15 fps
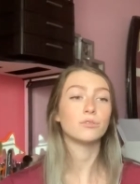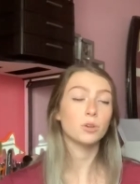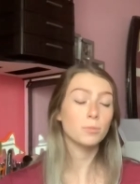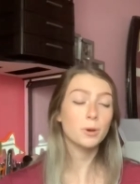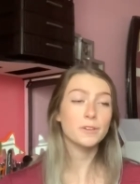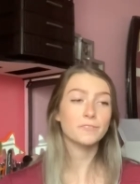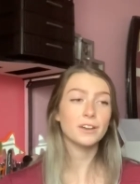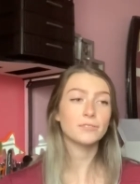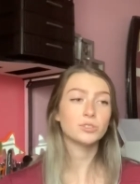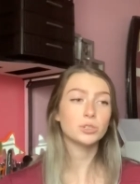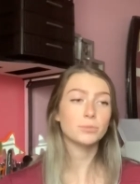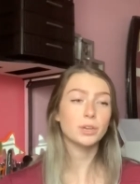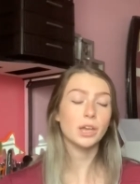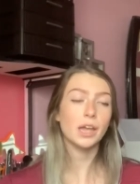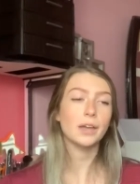4.5
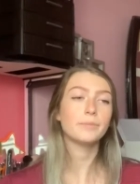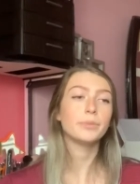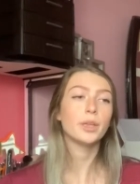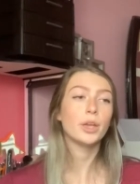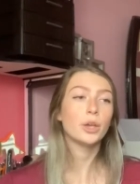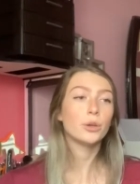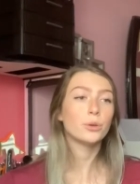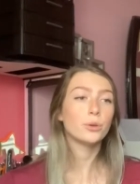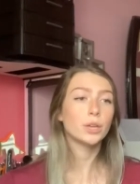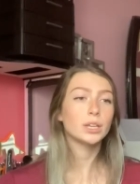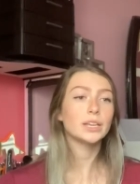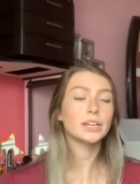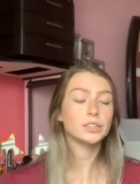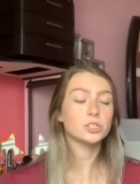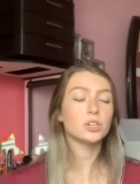GPA who could
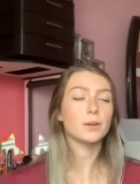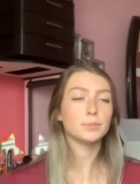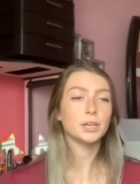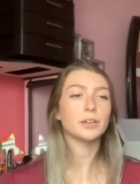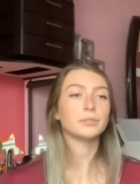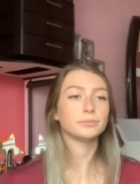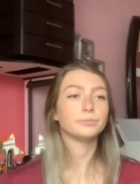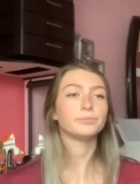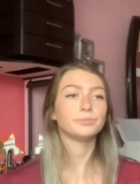get the job done.